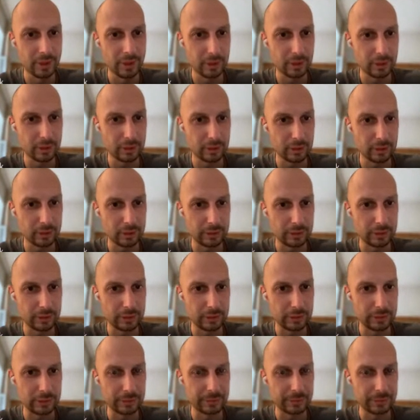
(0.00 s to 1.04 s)

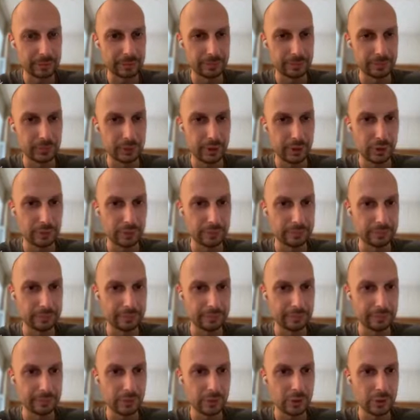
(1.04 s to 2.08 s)
Yeah,
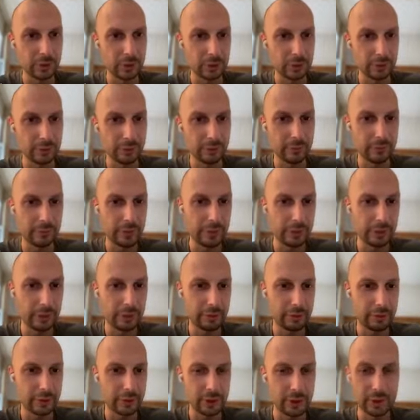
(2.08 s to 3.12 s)
not very
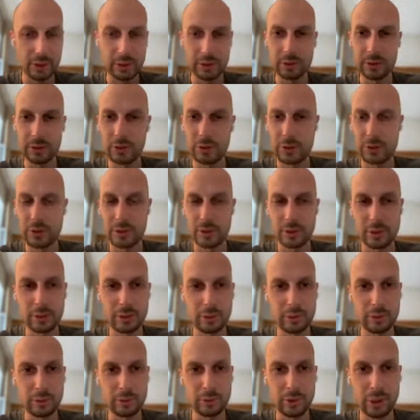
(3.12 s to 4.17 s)
critical, just
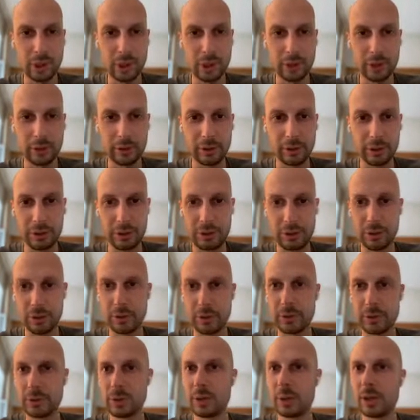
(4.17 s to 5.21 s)
UI
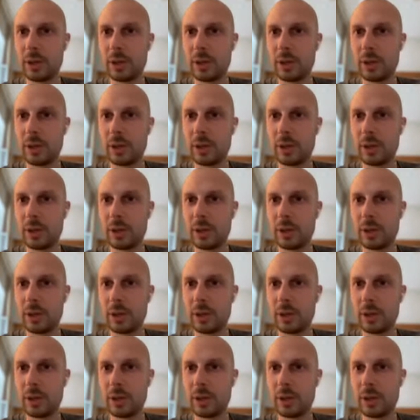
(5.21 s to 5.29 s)
issues.